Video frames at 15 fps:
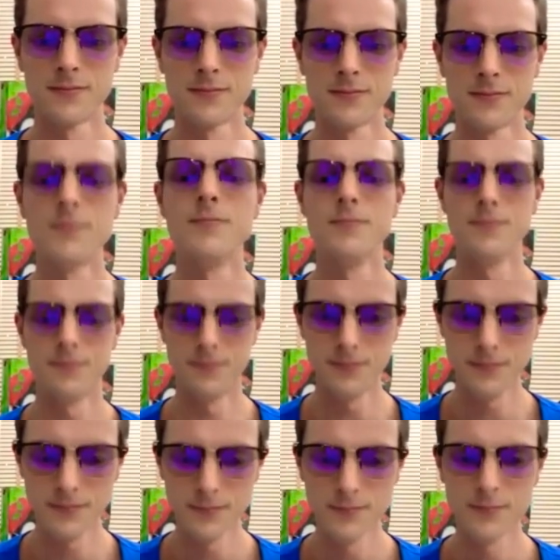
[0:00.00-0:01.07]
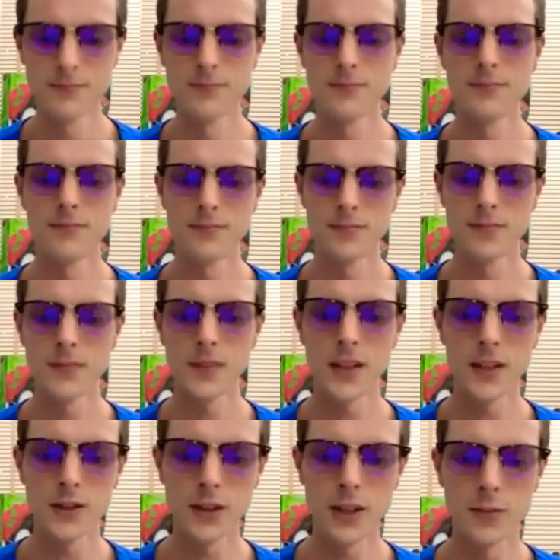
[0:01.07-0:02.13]
Mm-hmm. You
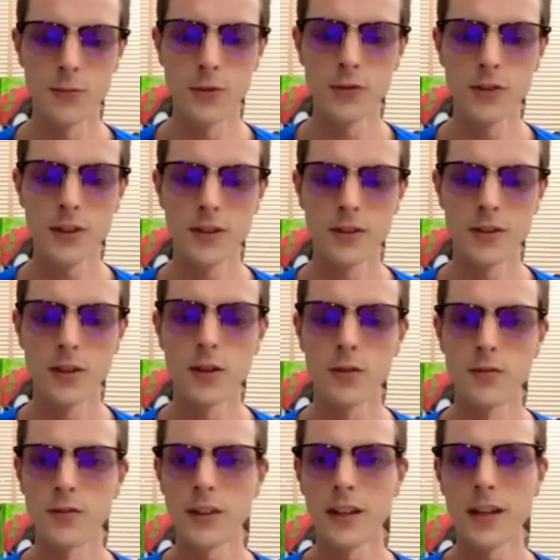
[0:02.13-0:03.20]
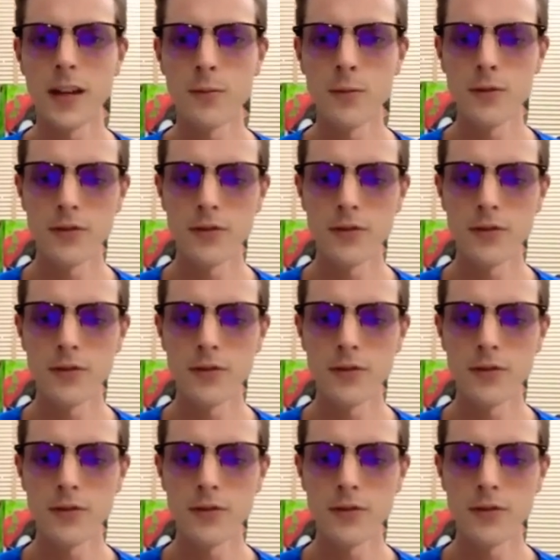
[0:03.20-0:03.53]
can move it. Oh, cannot move it.